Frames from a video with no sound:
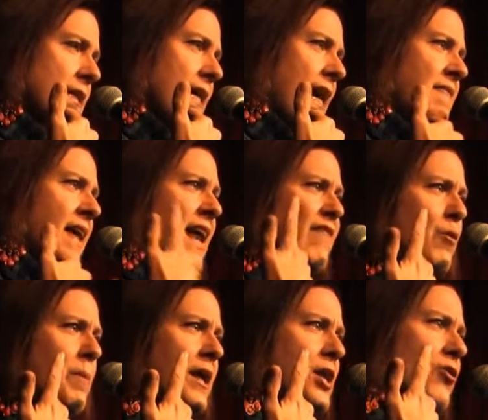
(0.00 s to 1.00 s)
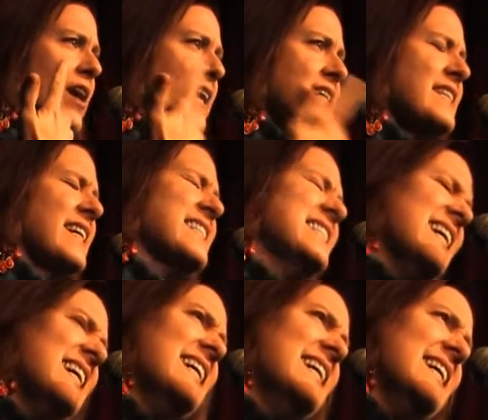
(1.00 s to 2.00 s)
And then everybody in your head is like,
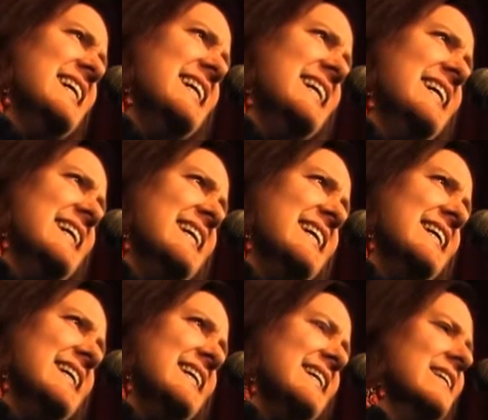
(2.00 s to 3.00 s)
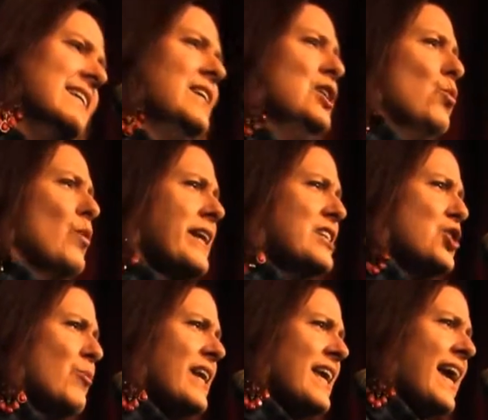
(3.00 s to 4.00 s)
no, we're going to do
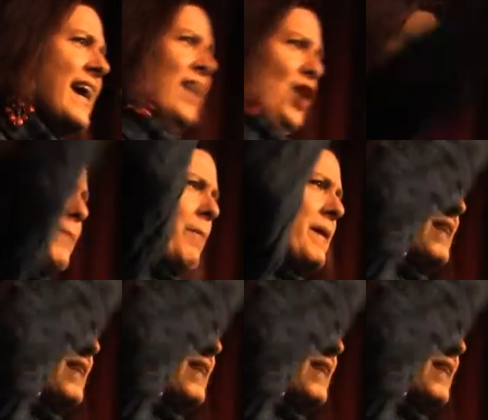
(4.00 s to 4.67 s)
it again. Hold up a B.